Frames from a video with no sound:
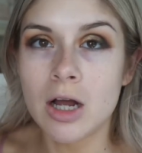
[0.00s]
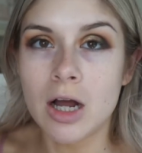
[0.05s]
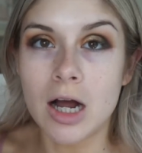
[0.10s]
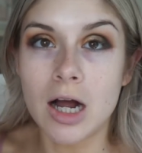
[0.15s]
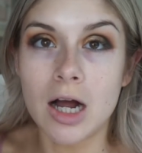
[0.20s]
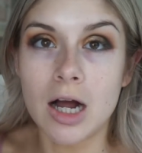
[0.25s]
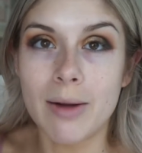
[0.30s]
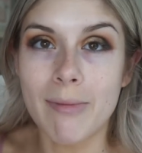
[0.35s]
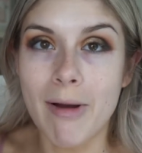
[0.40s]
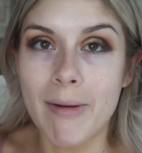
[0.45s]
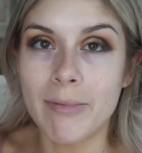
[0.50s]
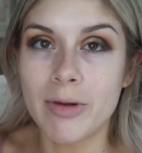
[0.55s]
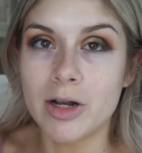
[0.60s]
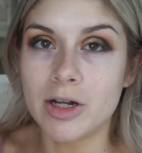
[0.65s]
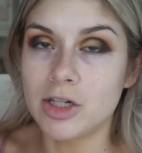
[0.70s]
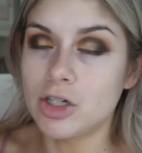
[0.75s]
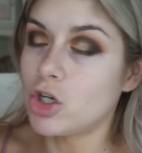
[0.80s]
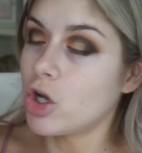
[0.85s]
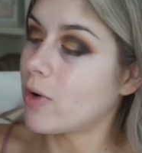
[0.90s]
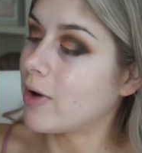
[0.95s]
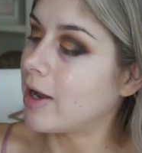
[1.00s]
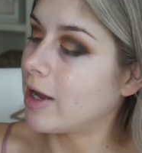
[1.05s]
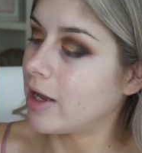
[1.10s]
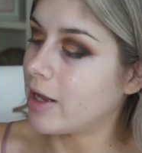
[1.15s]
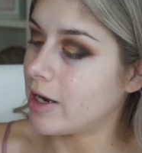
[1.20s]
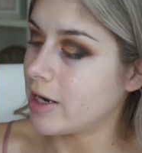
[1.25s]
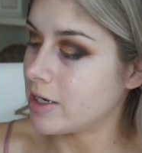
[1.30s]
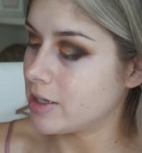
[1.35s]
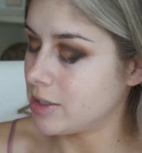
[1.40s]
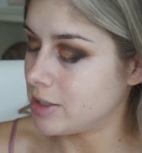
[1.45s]
I'm gonna go
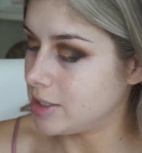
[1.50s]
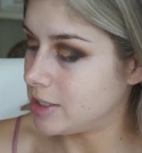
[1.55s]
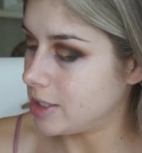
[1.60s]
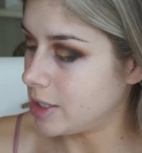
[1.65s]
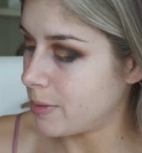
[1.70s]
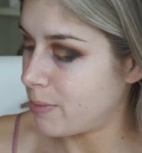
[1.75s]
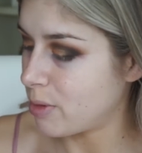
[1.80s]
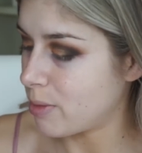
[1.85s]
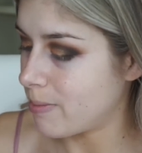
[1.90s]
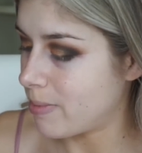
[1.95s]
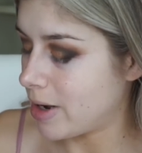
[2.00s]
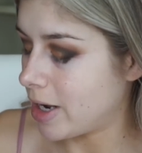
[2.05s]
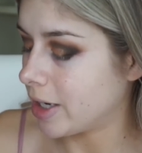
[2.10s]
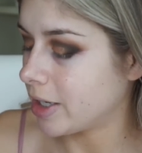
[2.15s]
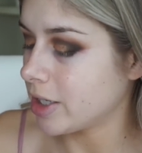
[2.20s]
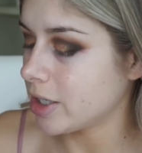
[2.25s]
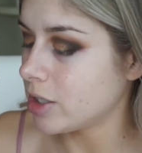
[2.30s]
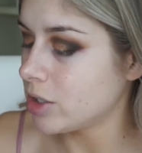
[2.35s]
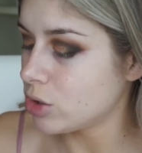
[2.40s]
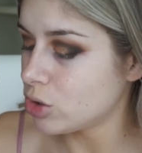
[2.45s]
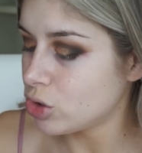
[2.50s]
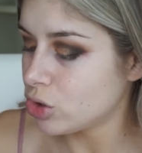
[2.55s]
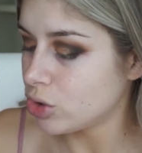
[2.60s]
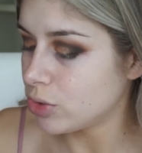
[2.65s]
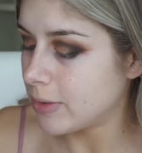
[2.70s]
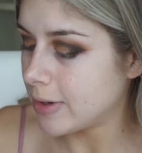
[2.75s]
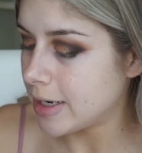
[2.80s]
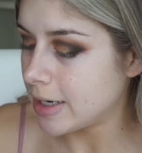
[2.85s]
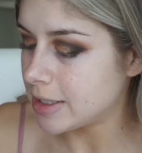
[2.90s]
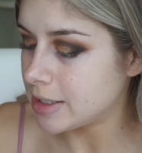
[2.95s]
ahead and dip back
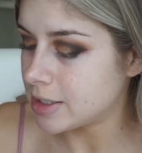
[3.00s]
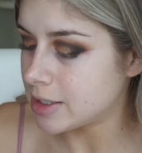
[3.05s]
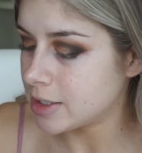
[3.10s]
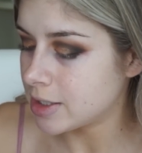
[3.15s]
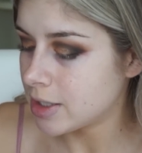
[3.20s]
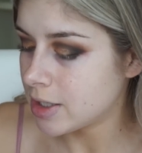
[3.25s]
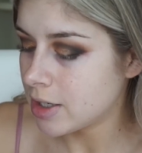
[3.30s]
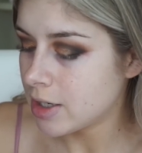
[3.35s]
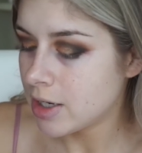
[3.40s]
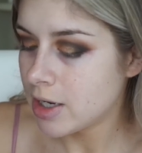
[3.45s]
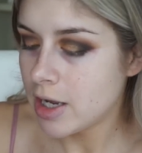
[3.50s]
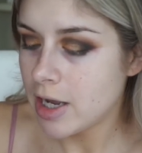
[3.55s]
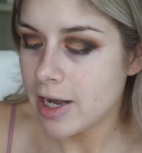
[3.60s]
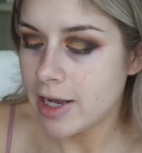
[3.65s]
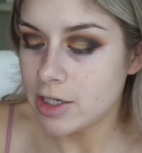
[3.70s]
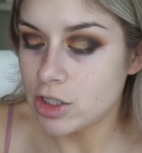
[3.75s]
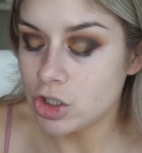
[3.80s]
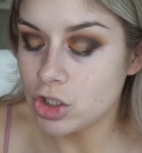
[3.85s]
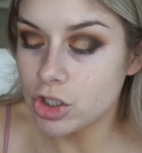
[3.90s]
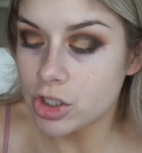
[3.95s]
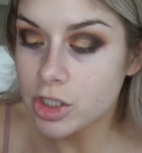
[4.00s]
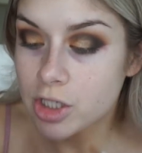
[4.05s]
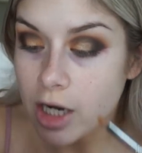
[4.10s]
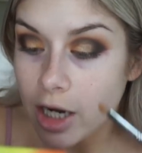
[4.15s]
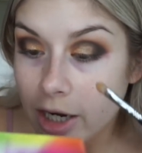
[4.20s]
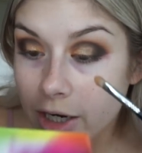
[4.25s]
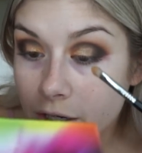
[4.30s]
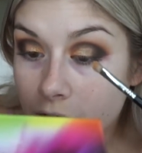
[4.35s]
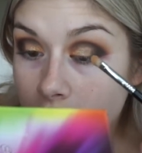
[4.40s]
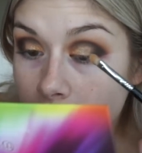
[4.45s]
into it and just kind